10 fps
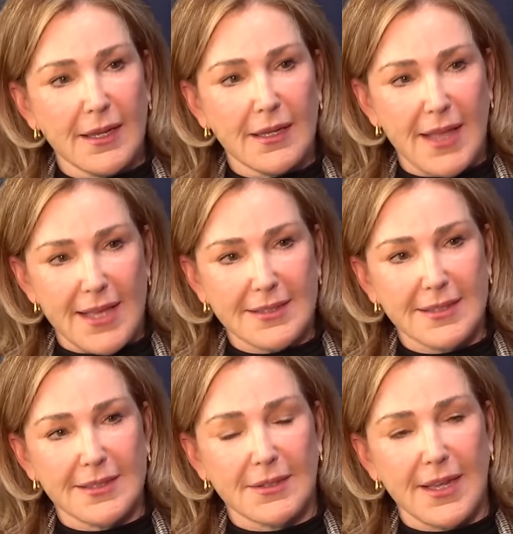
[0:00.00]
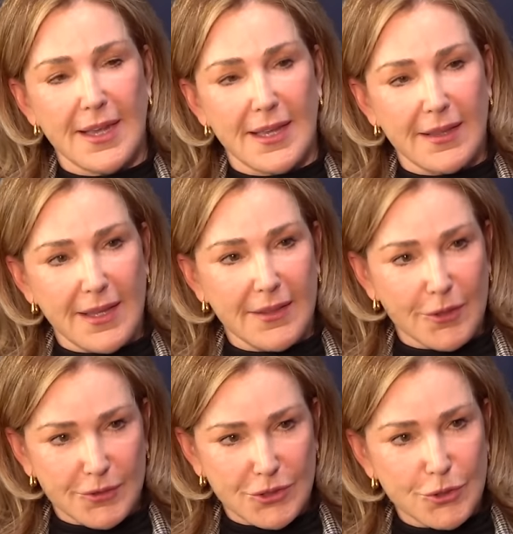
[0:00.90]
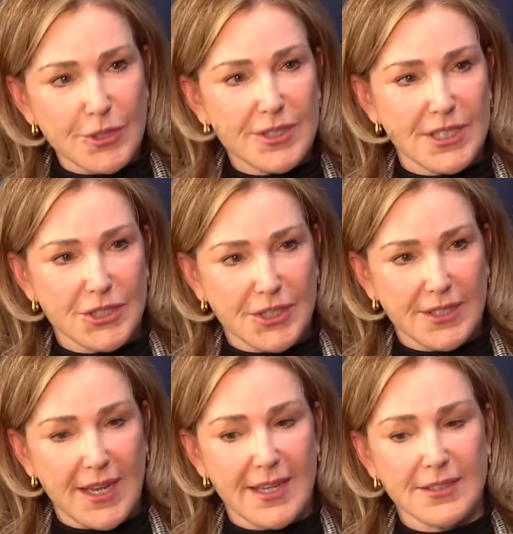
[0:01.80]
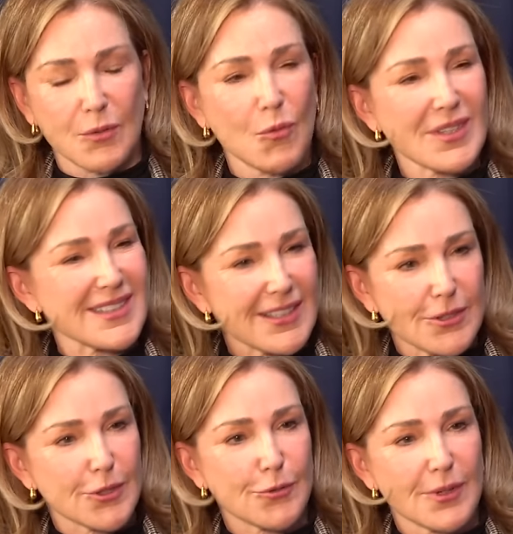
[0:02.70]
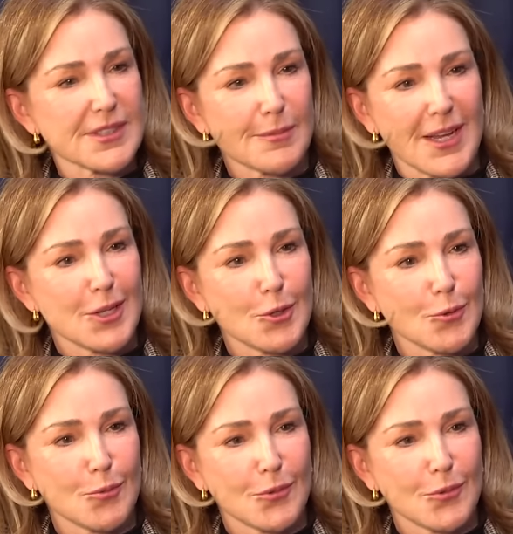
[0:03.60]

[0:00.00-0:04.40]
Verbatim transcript: classes in, in their student teaching days and once that's on your resume you